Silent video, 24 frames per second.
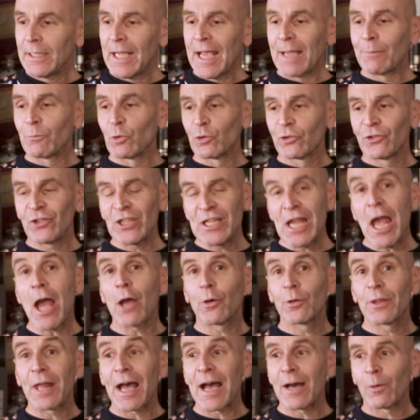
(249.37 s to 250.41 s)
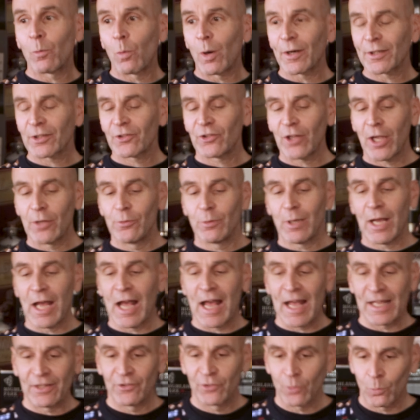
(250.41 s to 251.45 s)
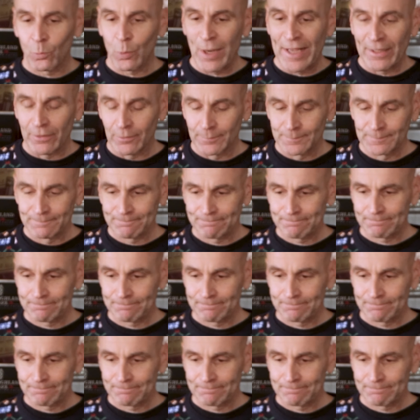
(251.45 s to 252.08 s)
and we'll see how that works out as well.